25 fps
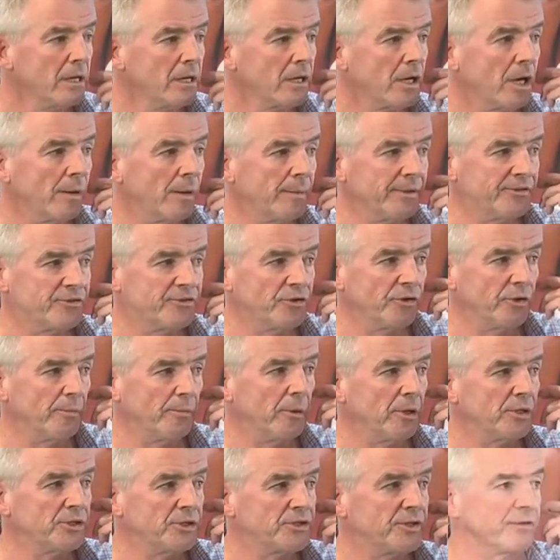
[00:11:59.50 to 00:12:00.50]
coming through the
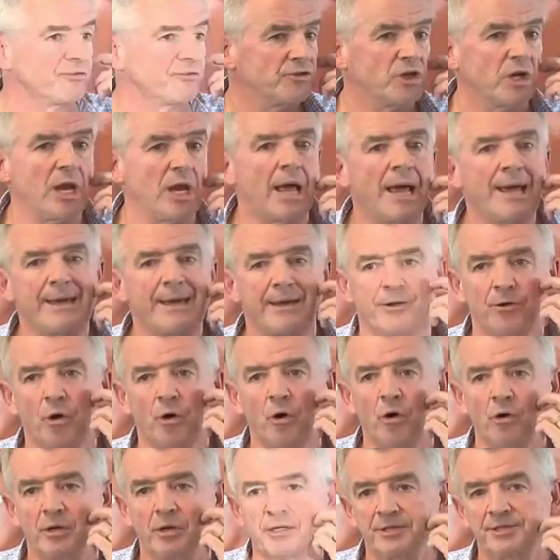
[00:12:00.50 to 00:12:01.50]
months of July and
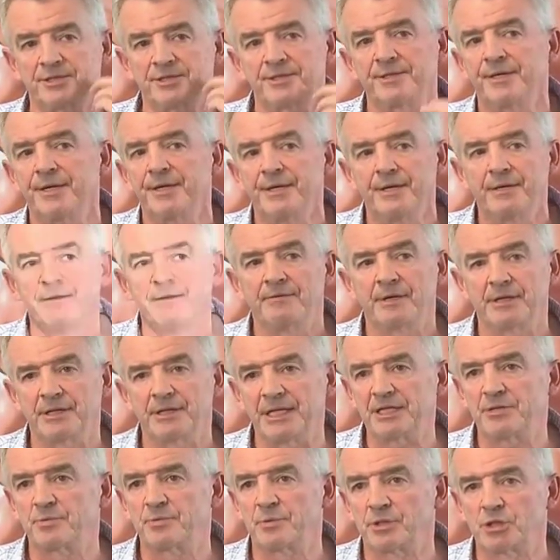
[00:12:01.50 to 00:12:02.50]
August that
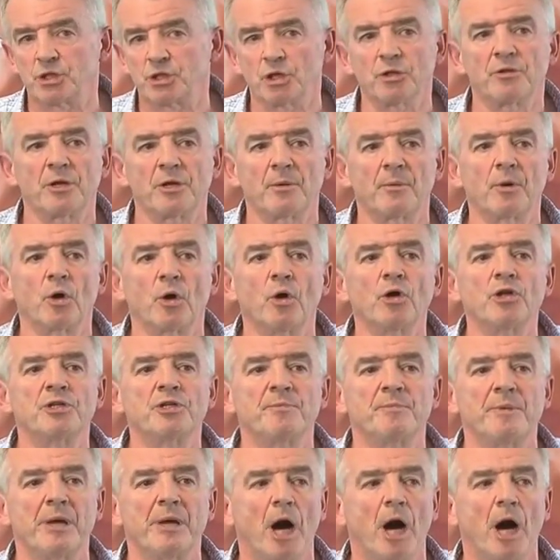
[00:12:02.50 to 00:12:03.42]
this was there were going to be